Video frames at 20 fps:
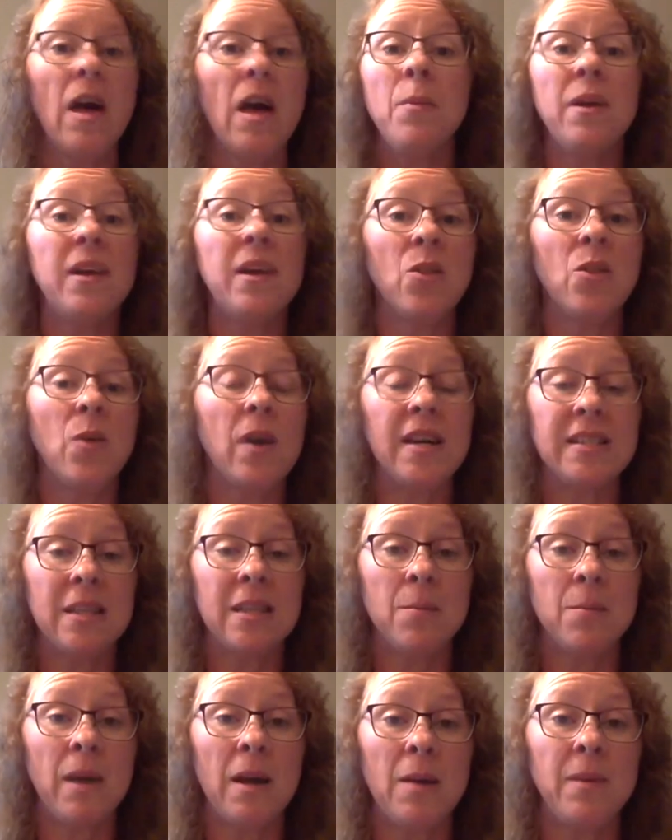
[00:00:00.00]
But otherwise it
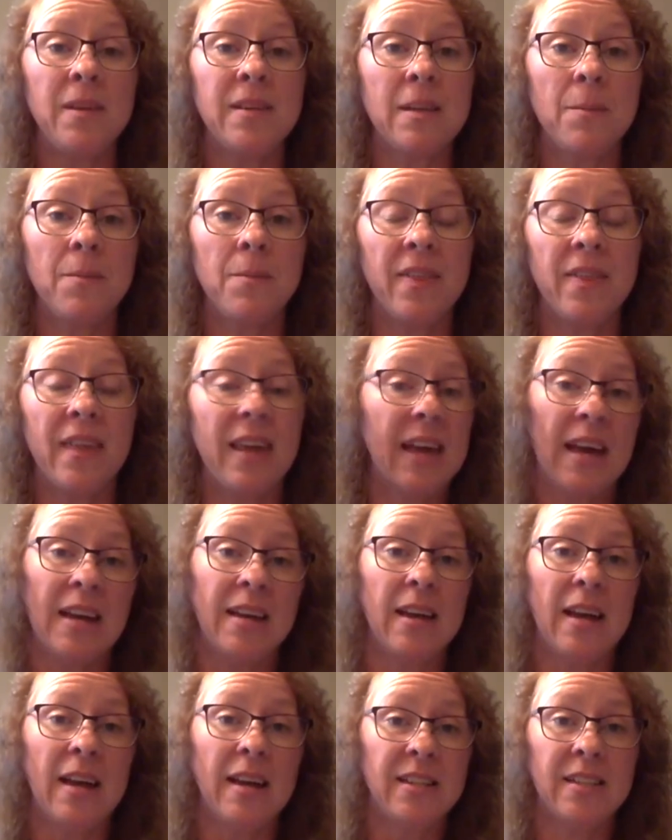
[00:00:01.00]
might be something like
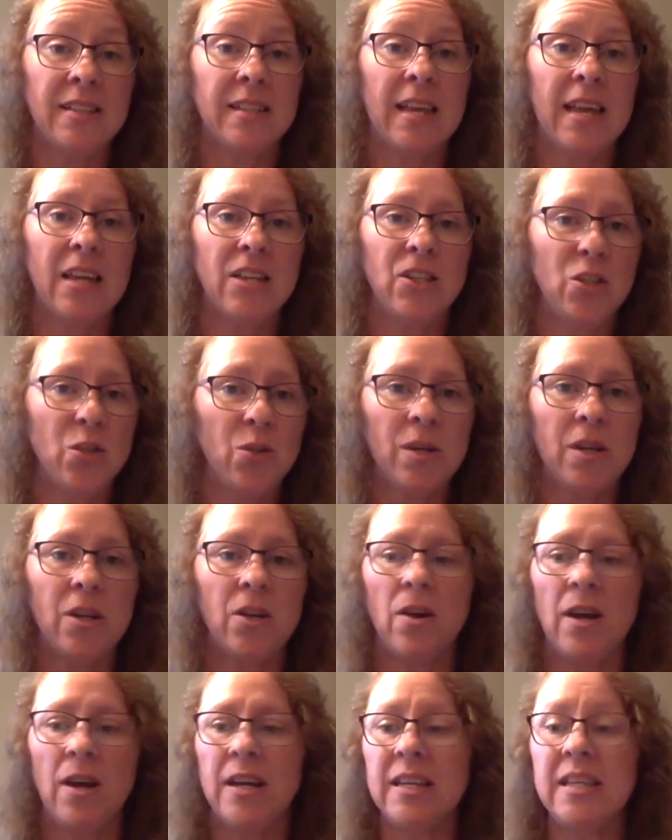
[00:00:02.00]
I just can't do it,
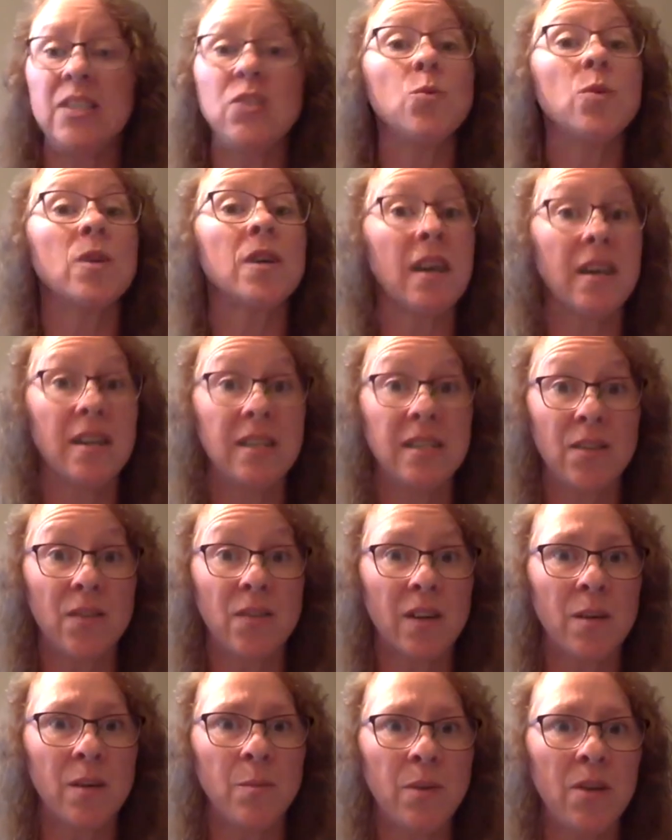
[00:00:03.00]
or I need to work on a
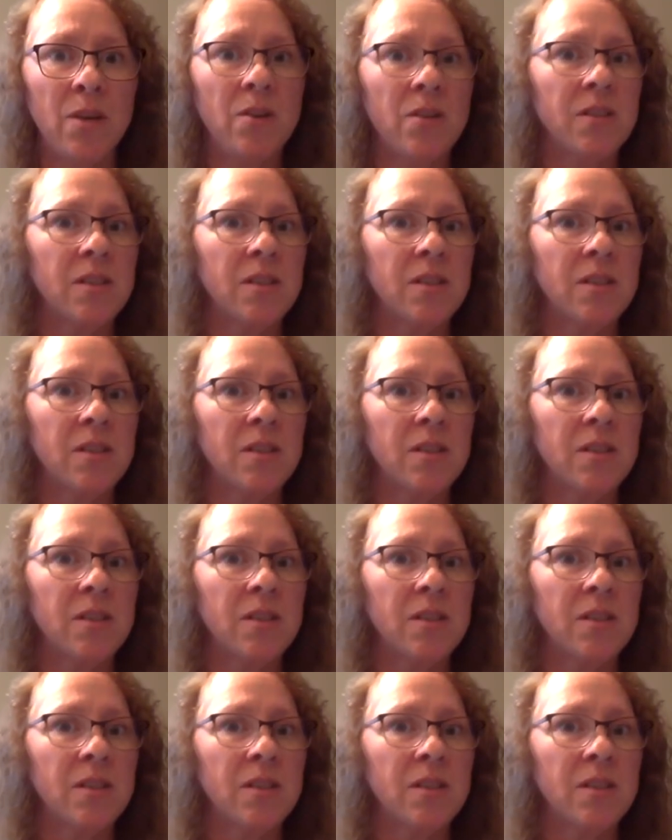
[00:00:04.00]
different computer.